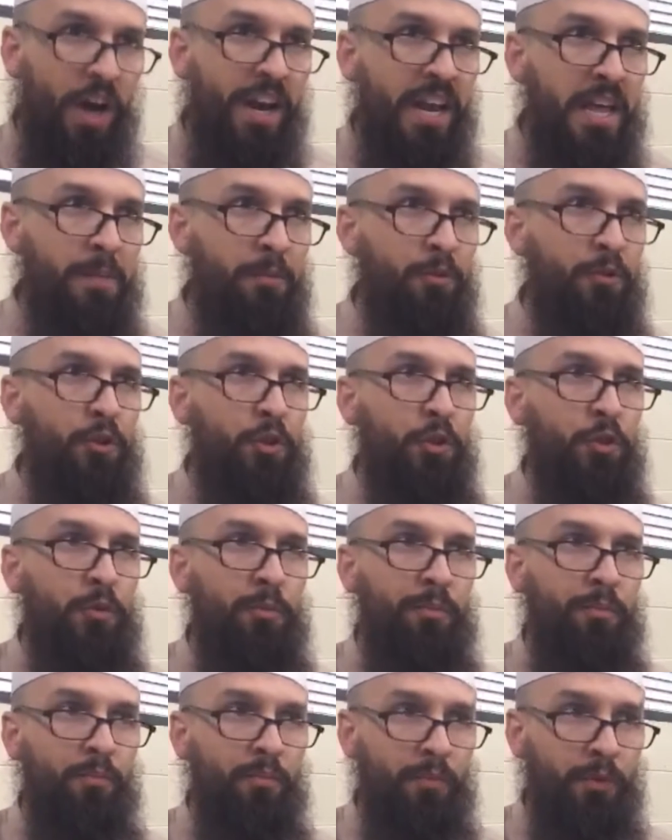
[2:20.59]
unable
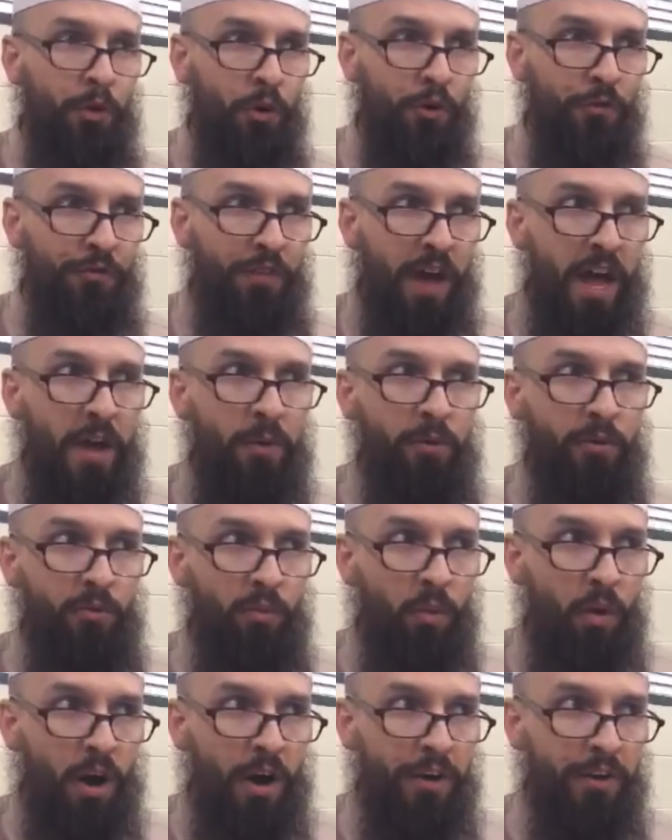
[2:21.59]
to purify it
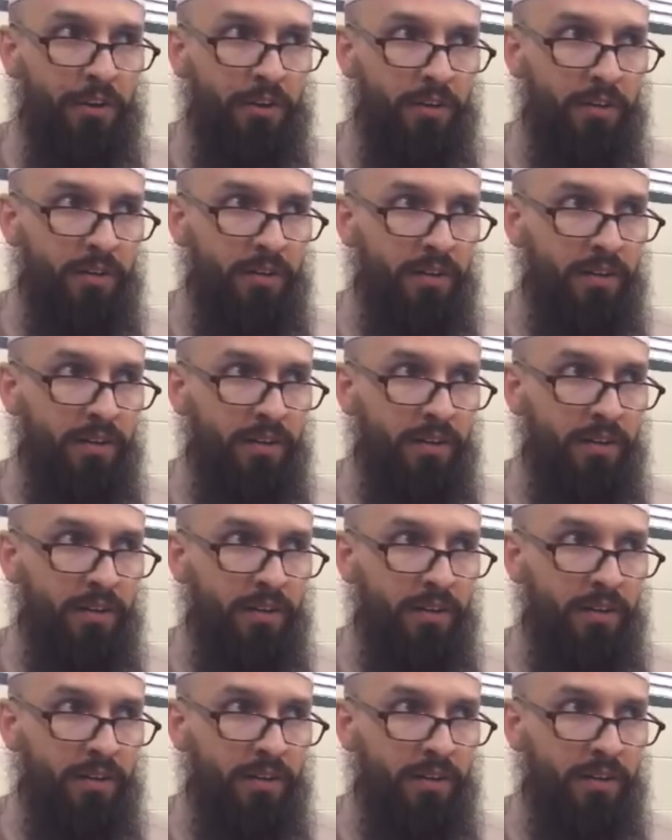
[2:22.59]
with water,